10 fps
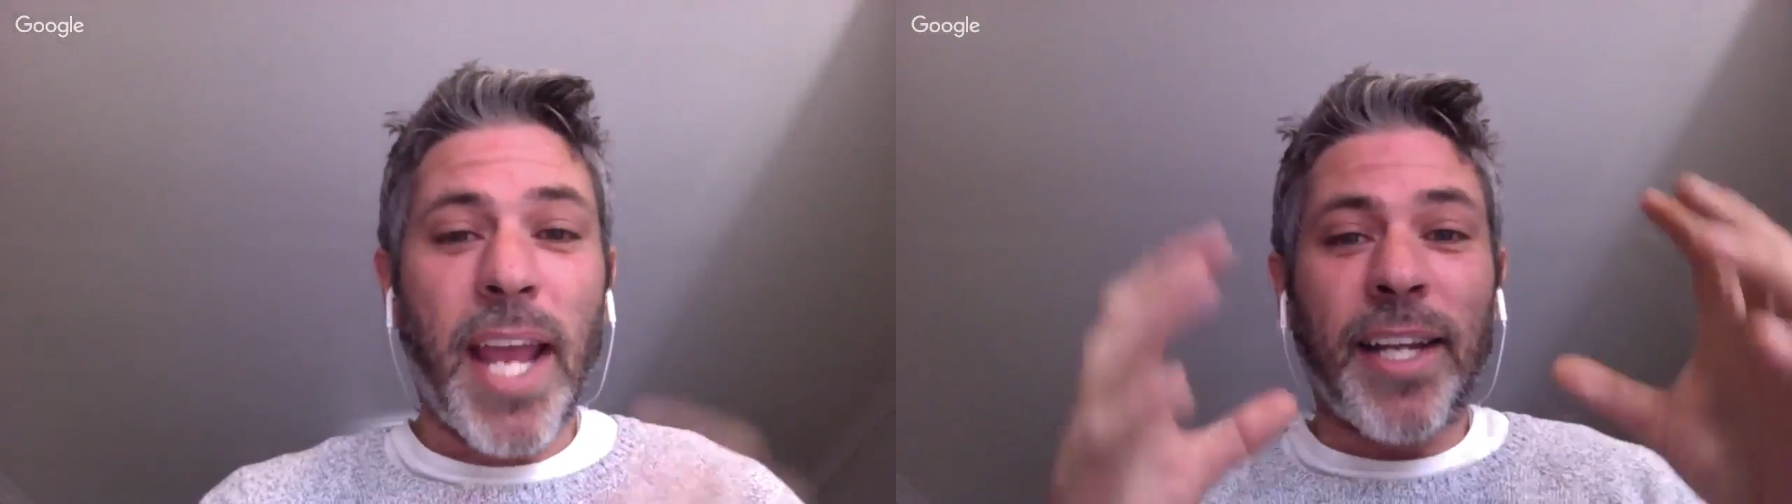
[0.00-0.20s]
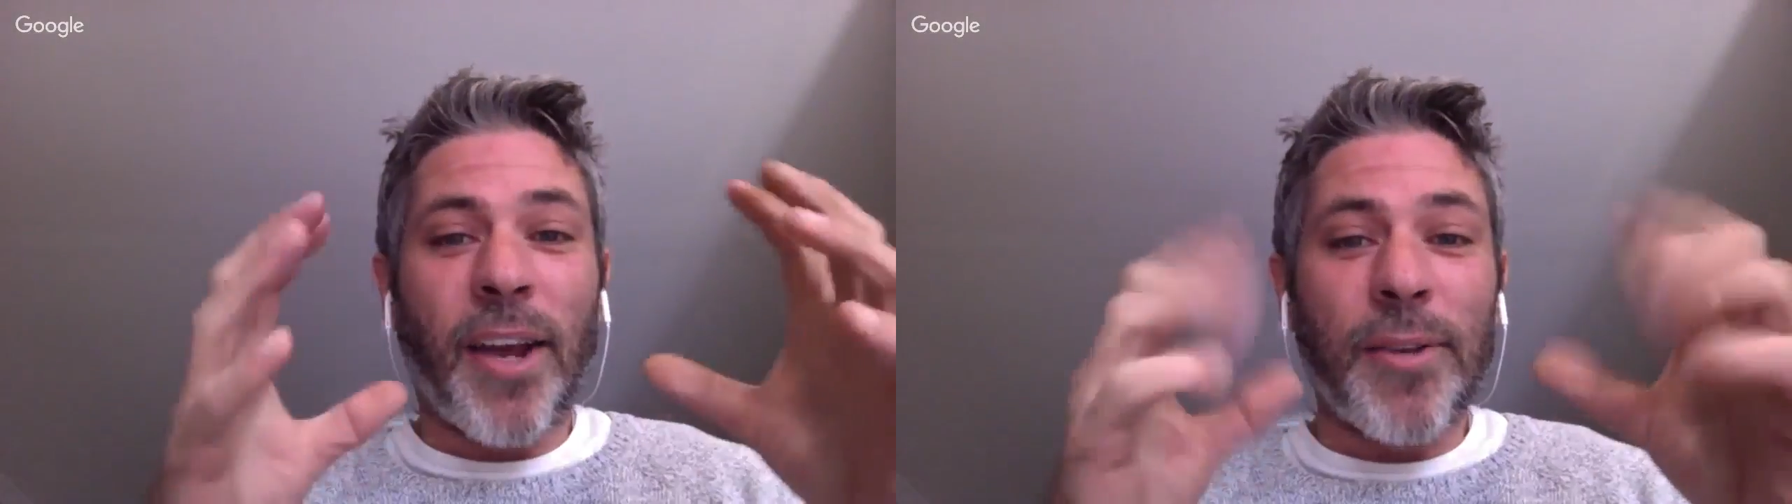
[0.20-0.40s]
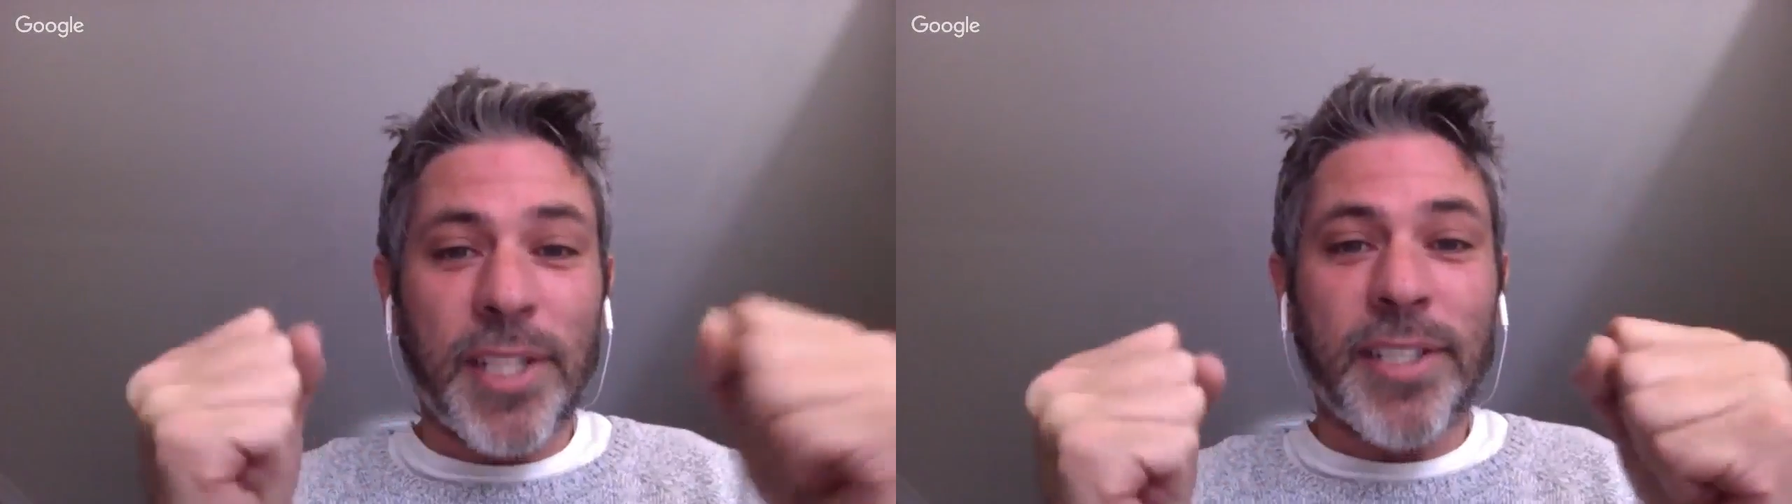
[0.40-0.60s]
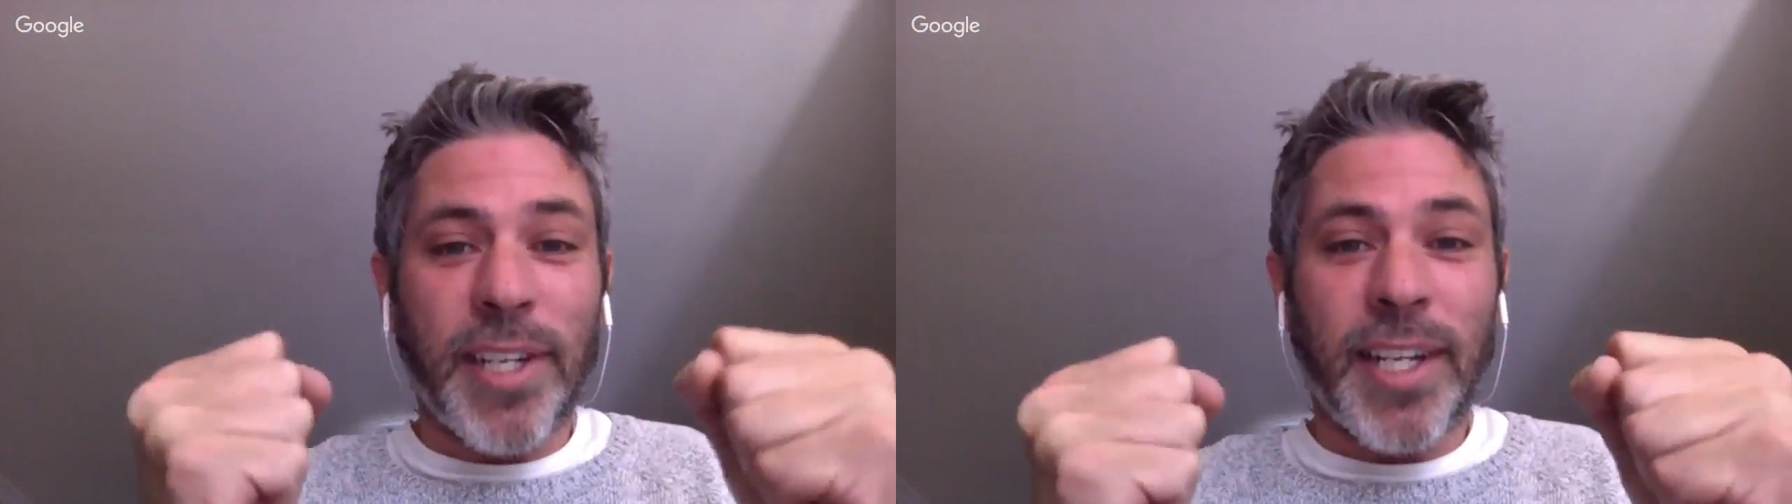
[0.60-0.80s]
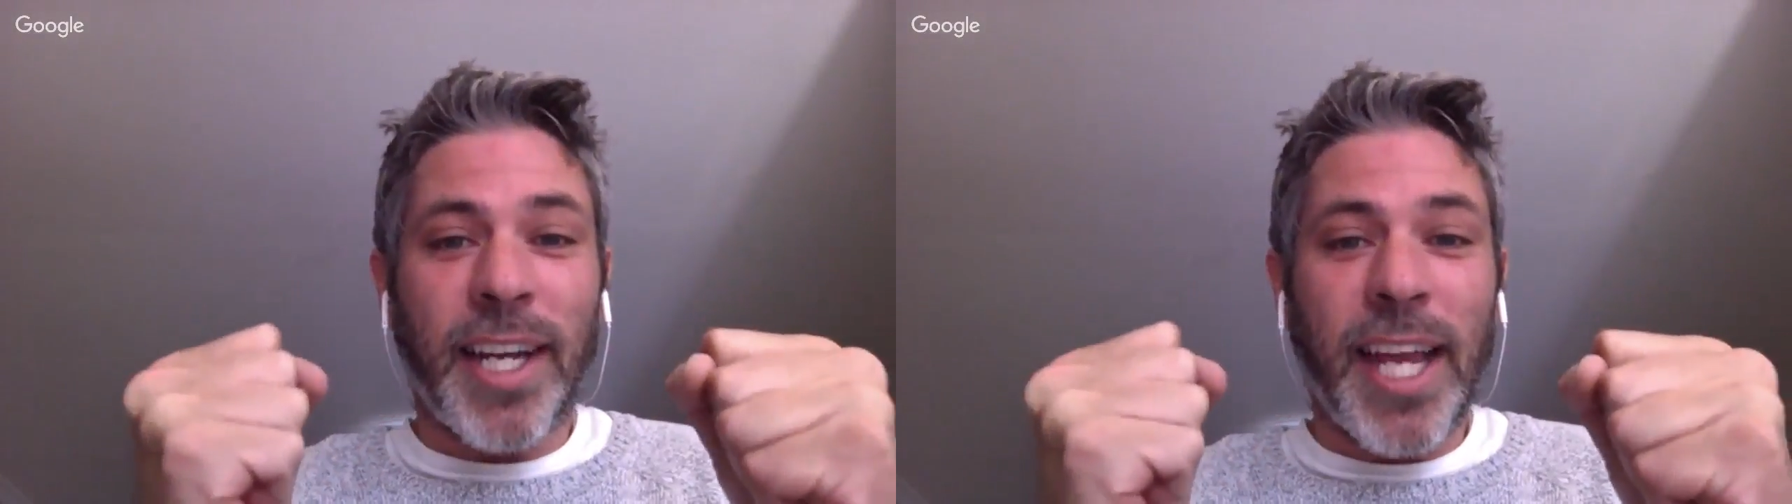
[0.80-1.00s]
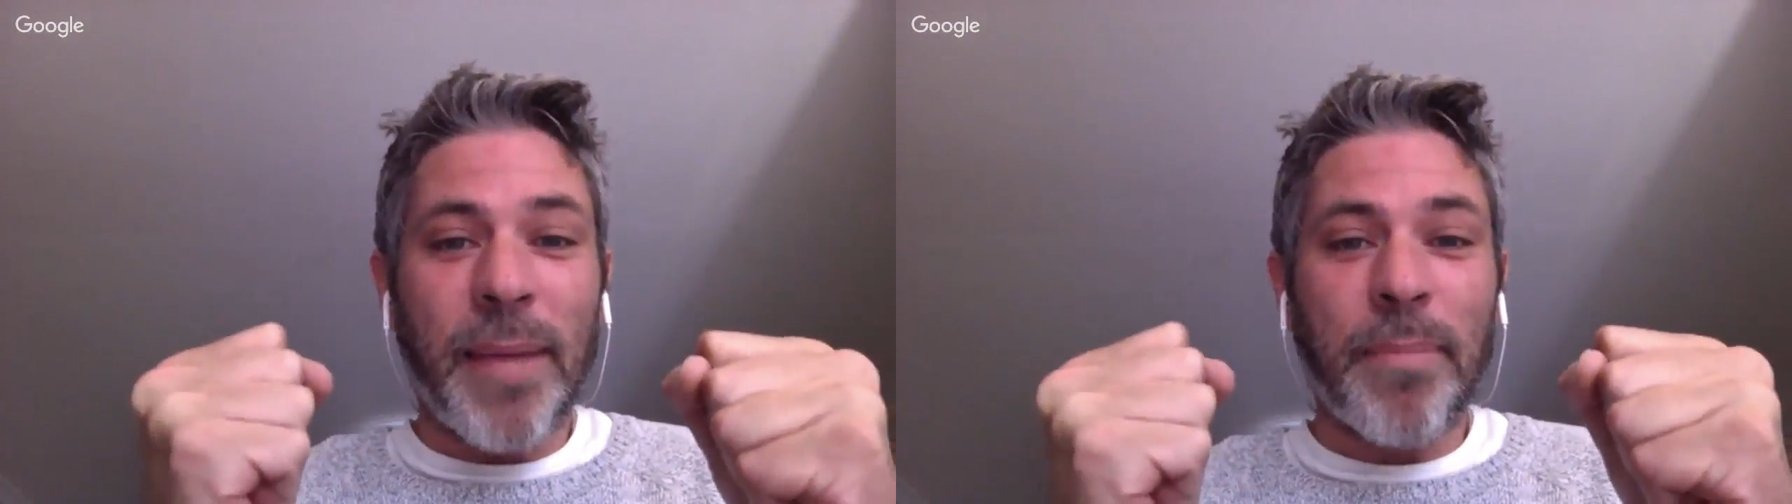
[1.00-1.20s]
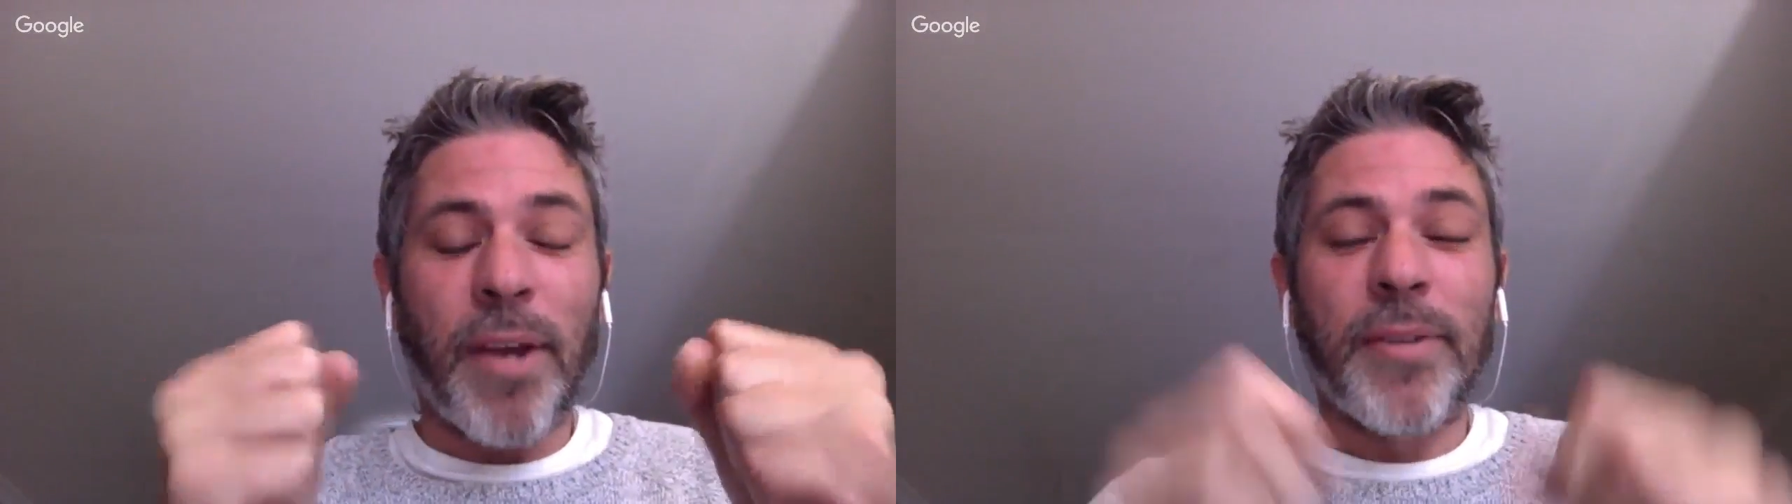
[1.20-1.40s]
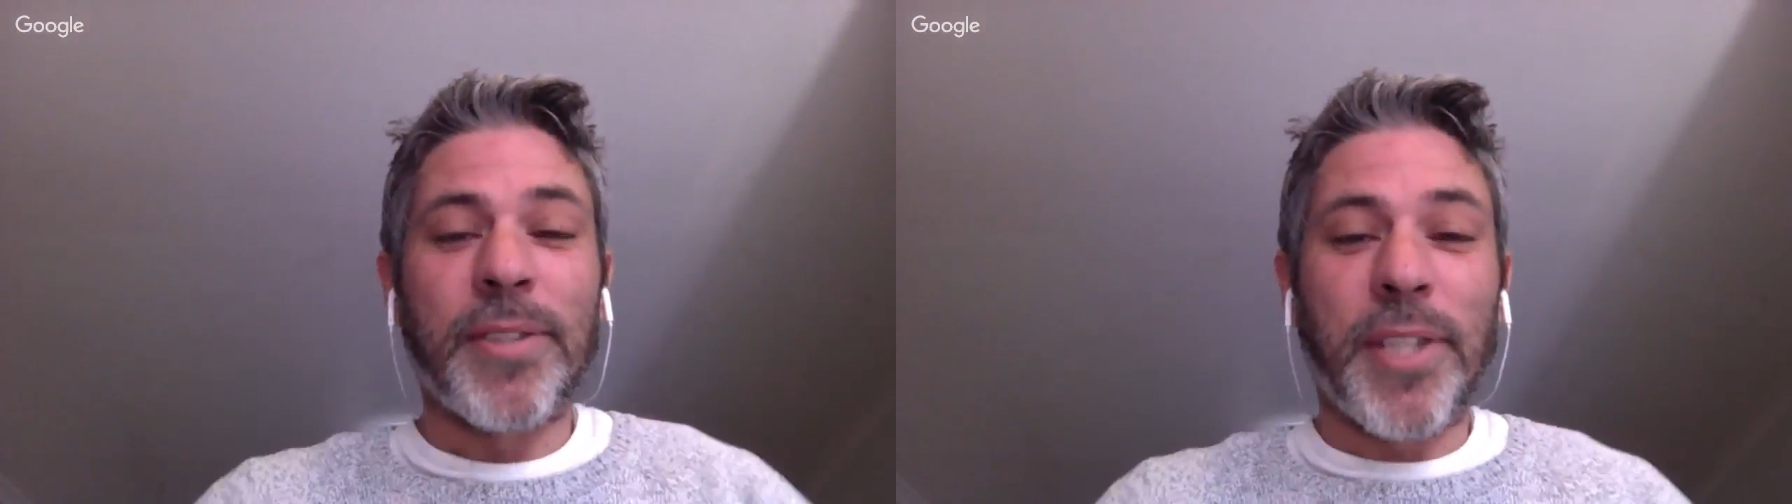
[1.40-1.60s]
and goes into clamp mode.